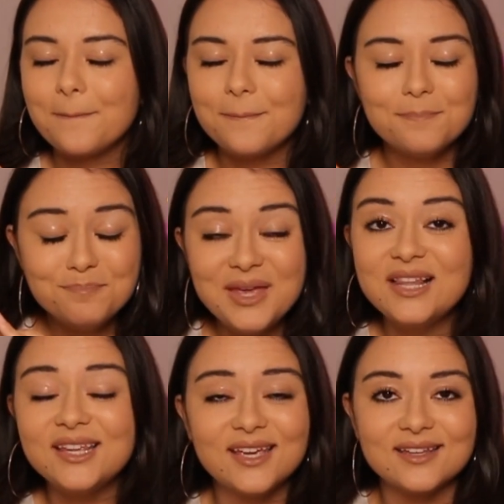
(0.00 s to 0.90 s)

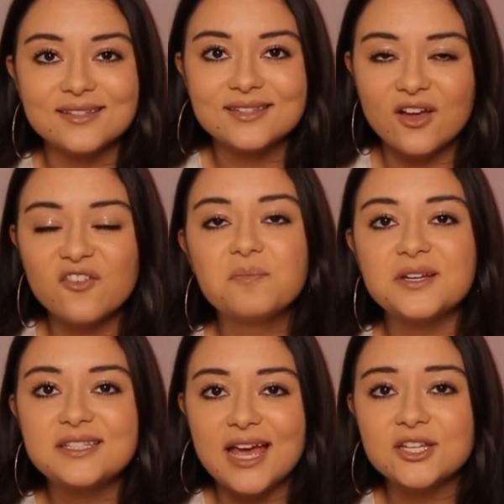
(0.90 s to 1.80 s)
millions of
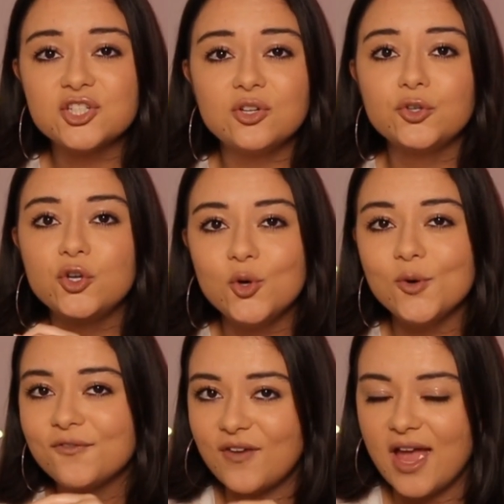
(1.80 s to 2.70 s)
potential
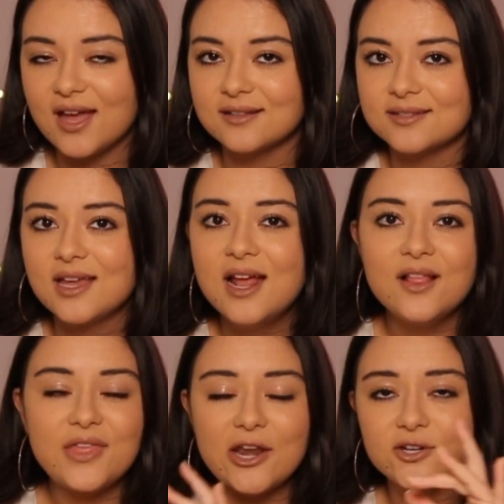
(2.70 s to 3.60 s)
new fans
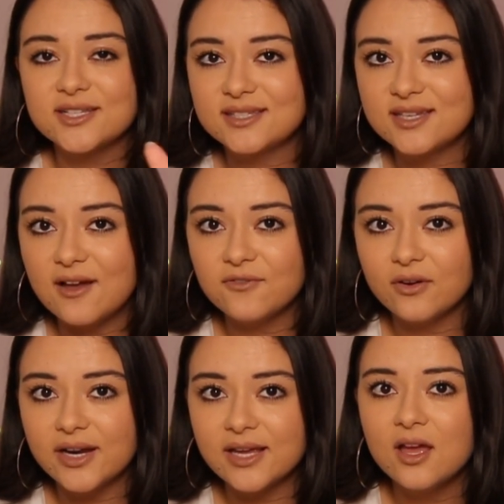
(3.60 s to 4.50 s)
that are
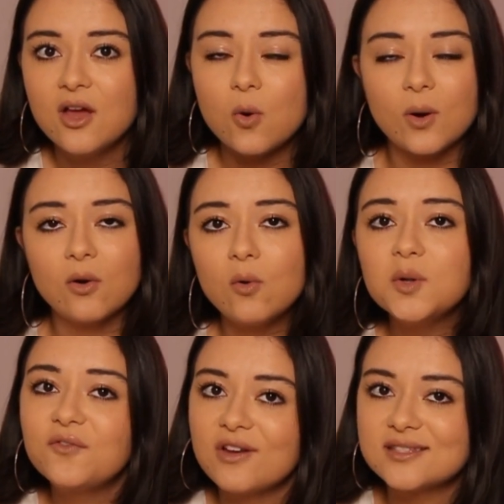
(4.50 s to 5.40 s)
discovering, or
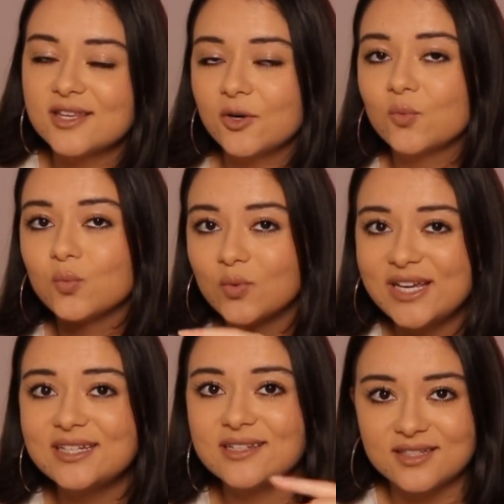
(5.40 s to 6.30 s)
old fans that are
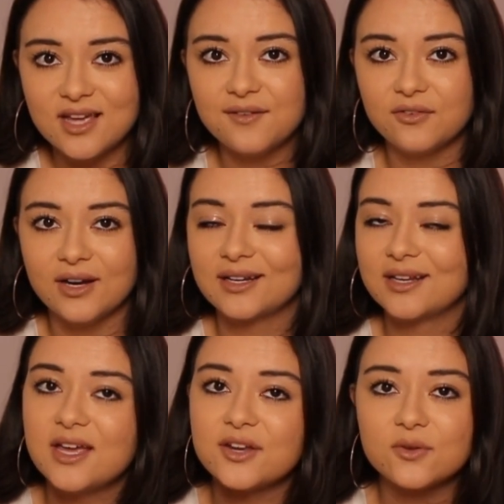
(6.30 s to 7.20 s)
rediscovering
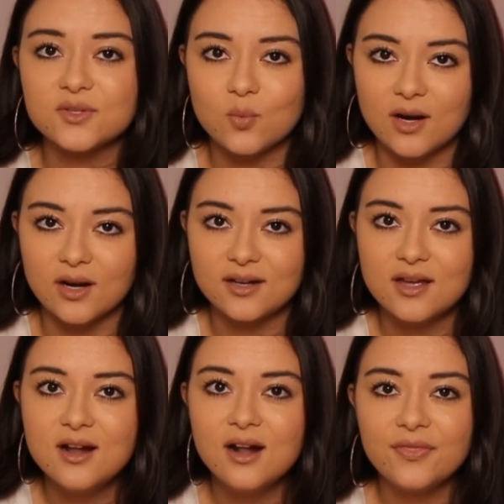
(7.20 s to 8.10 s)
Nintendo's work.
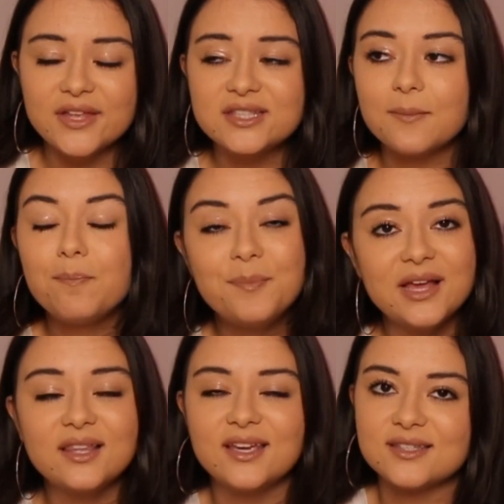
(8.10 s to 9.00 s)
That's
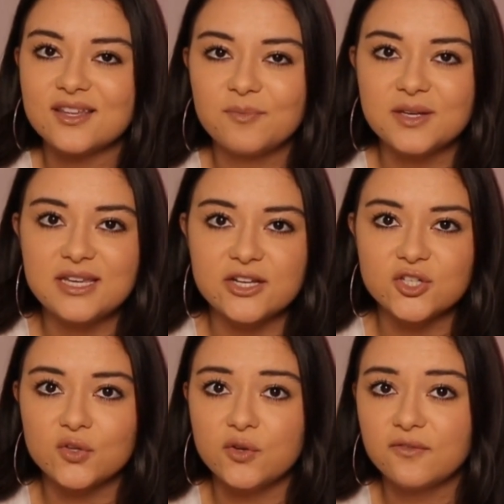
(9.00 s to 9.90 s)
millions of
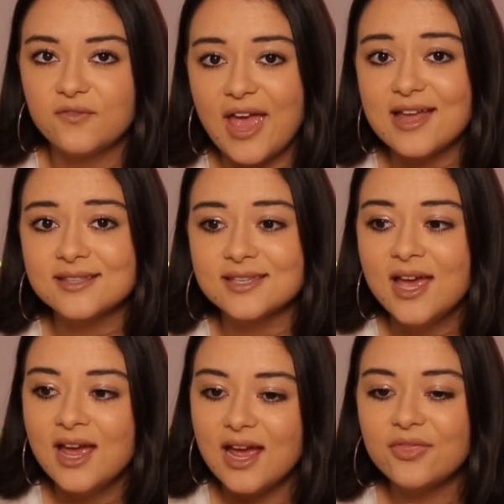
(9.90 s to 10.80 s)
potential new fans,
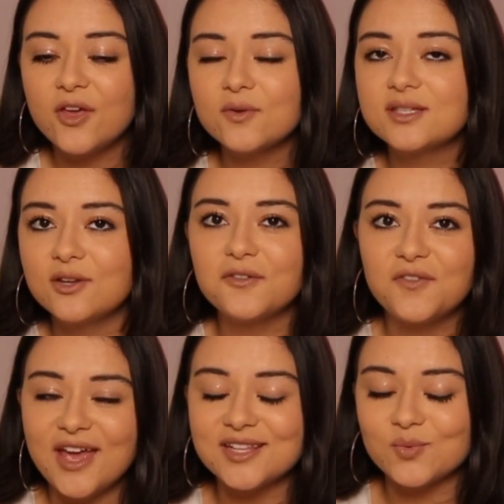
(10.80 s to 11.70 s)
and those new
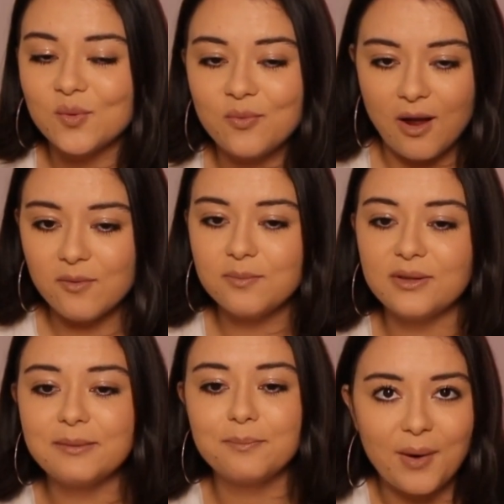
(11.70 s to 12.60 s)
fans will
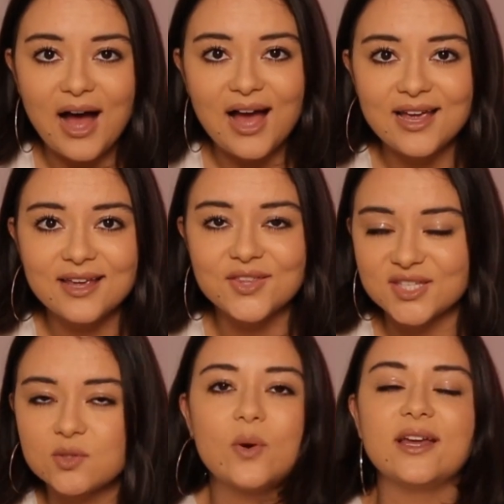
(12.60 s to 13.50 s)
probably buy the
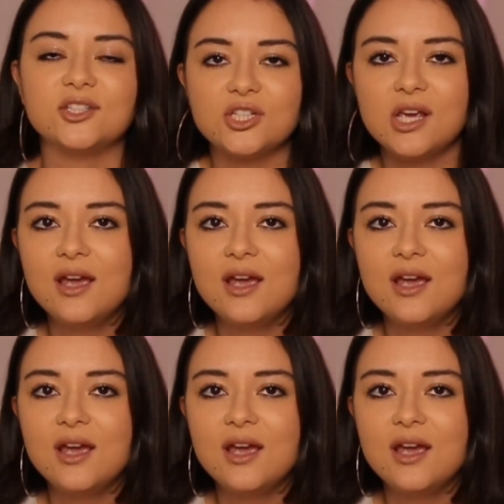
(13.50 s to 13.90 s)
Switch,